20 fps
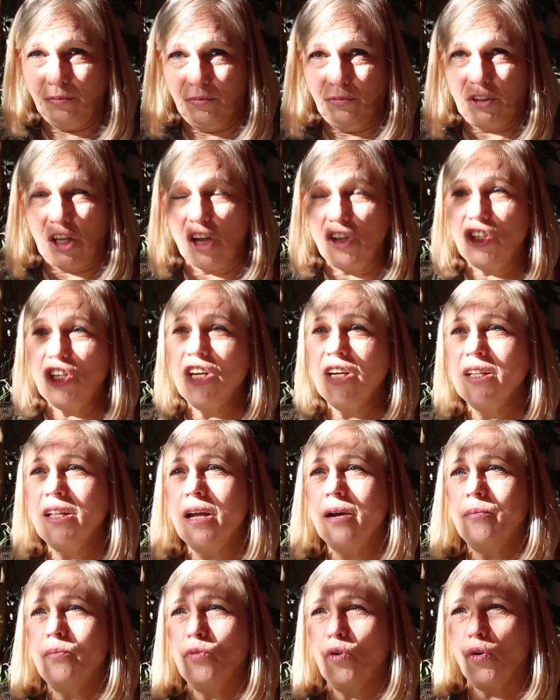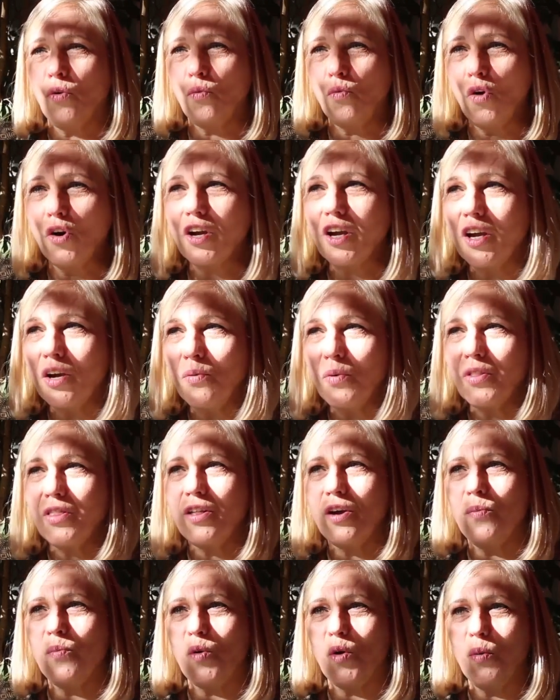touching them or working with
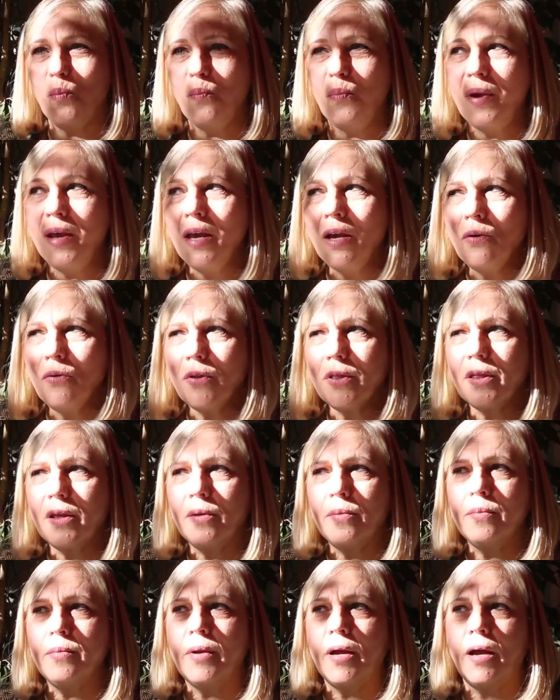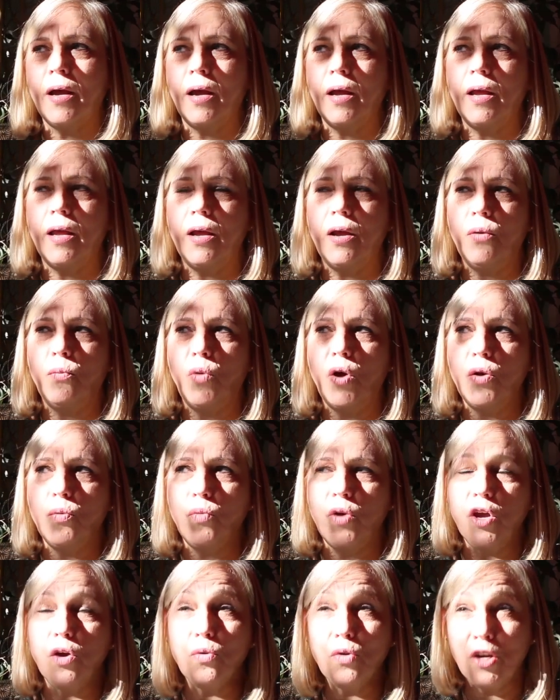them or being with them. When
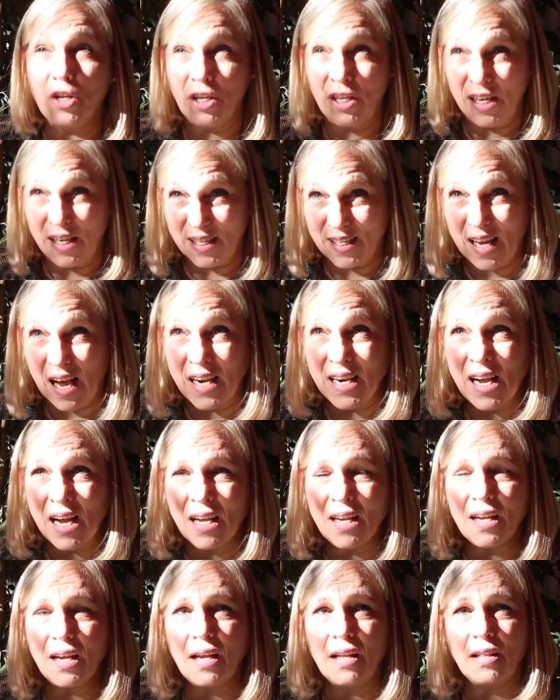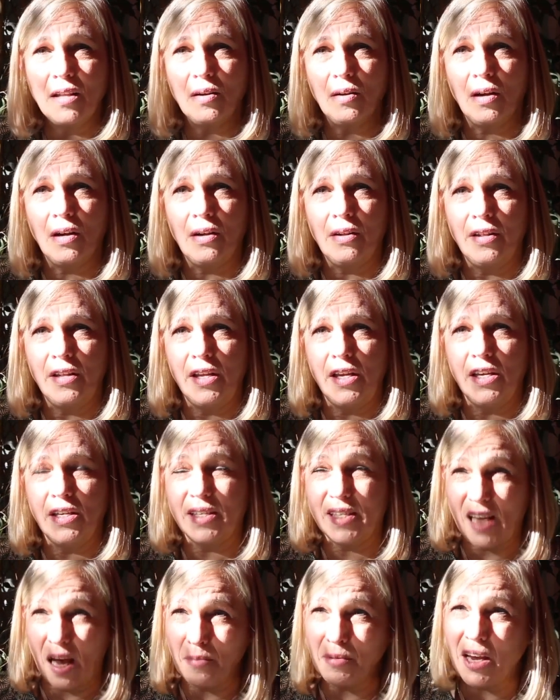we were in Nitzana and the
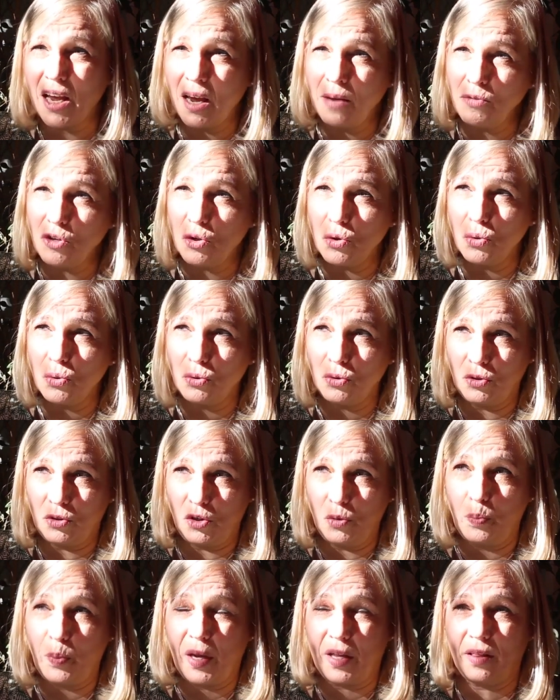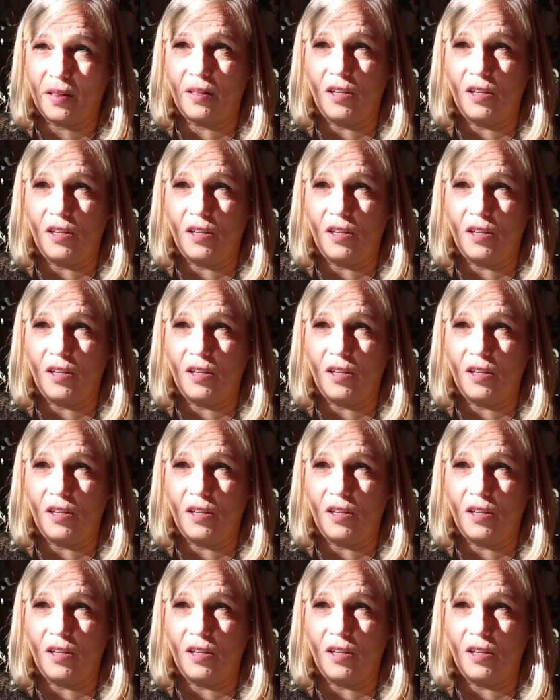Assam came to pick